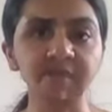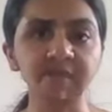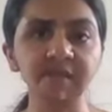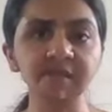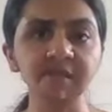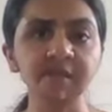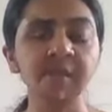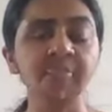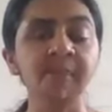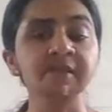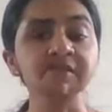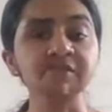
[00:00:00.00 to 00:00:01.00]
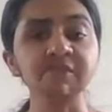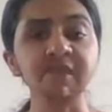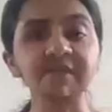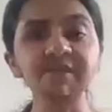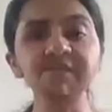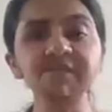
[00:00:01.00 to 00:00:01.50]
correct? So
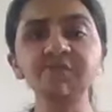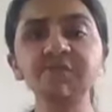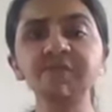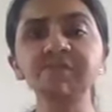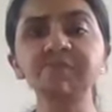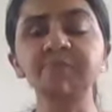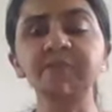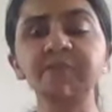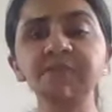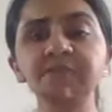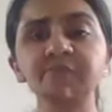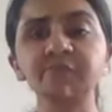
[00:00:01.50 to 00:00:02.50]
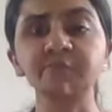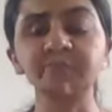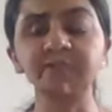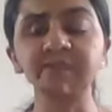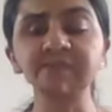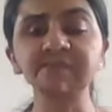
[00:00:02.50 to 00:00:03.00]
that is how this breath
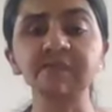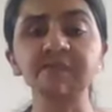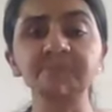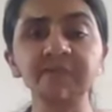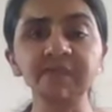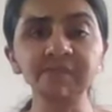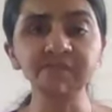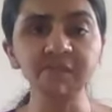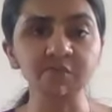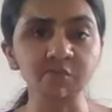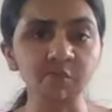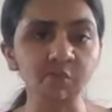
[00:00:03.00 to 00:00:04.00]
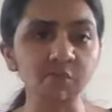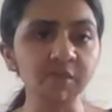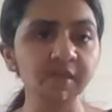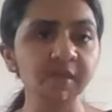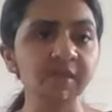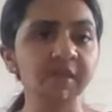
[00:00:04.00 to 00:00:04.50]
plays a major
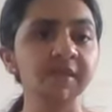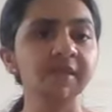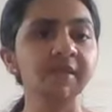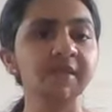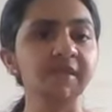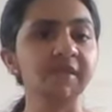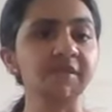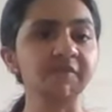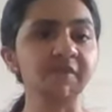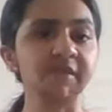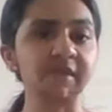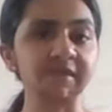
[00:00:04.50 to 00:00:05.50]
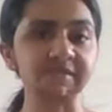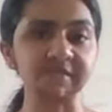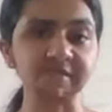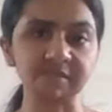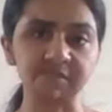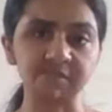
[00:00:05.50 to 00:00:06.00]
role in our
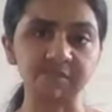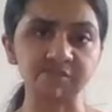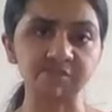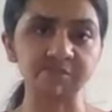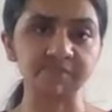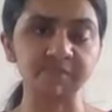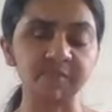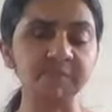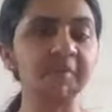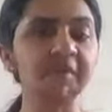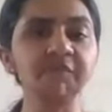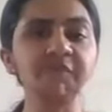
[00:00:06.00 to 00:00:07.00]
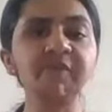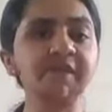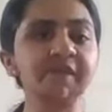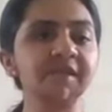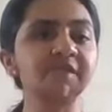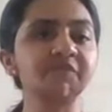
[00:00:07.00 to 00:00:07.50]
existence. But we
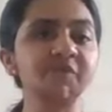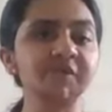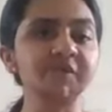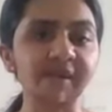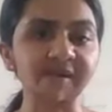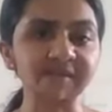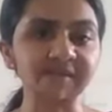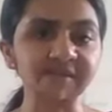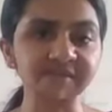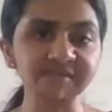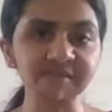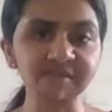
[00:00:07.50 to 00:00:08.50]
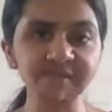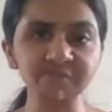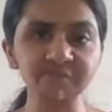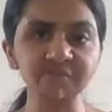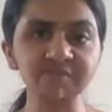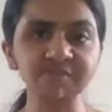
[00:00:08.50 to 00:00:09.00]
take it for granted, isn't
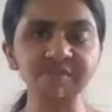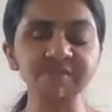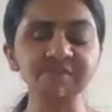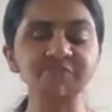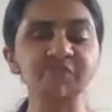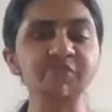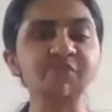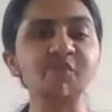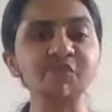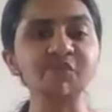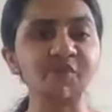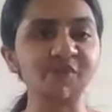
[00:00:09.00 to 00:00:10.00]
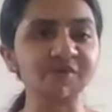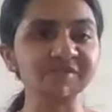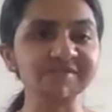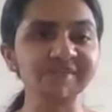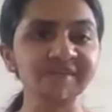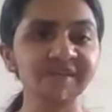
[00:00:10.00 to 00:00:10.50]
it? Because it is free of
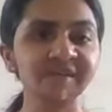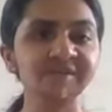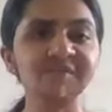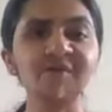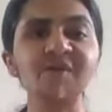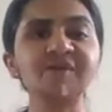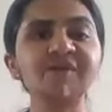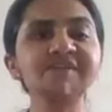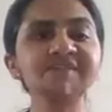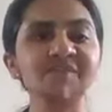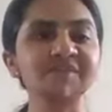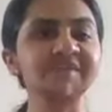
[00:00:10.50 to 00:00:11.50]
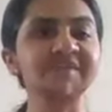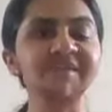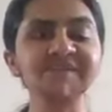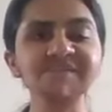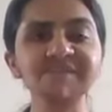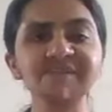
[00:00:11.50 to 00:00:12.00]
cost. God is, or the
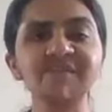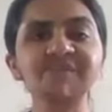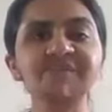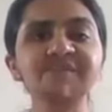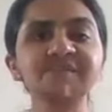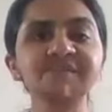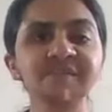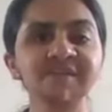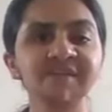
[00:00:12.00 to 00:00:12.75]
nature, or the